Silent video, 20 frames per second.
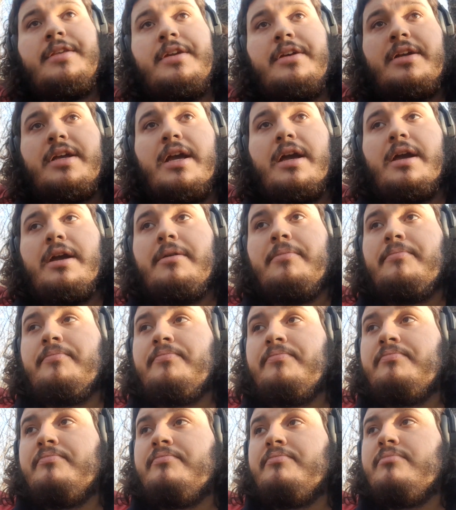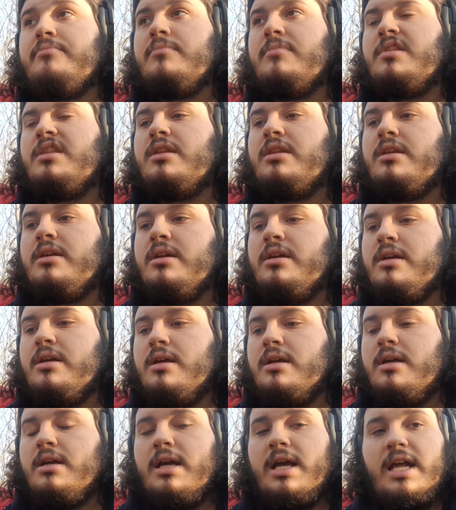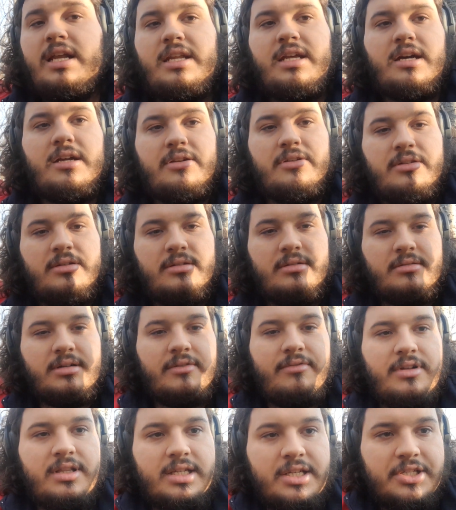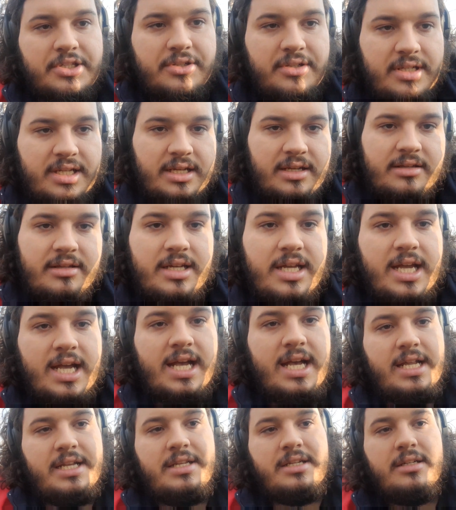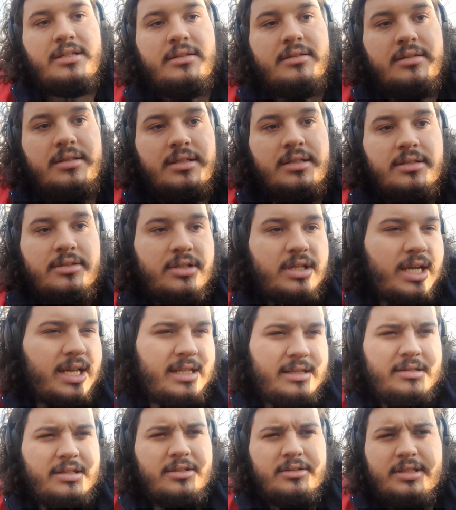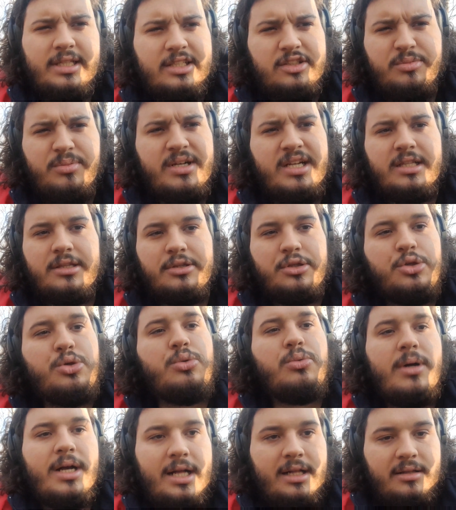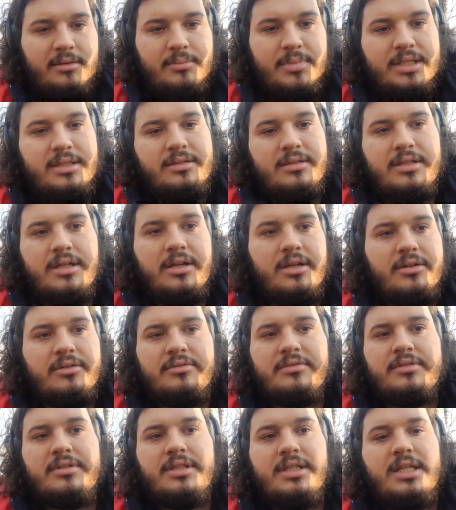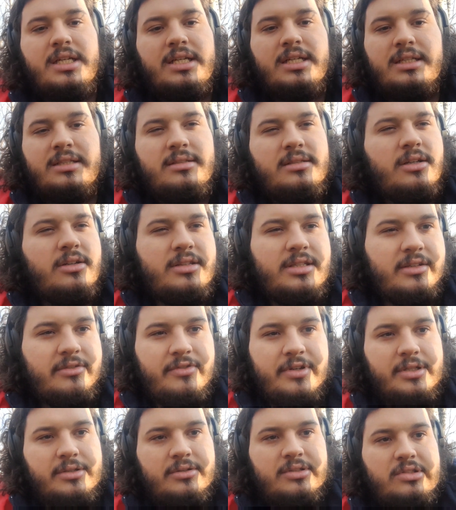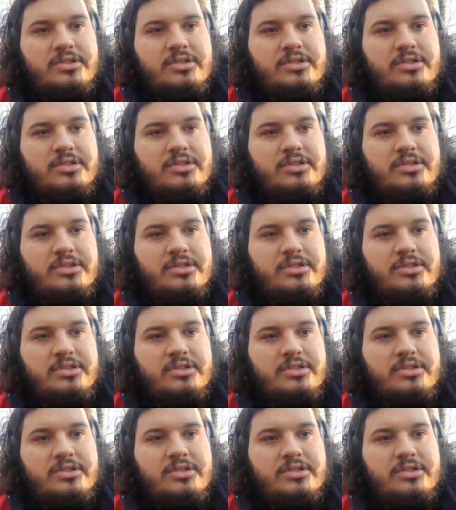Okay? And the other revelation that they had, so I didn't explain it too well, but it's all difficult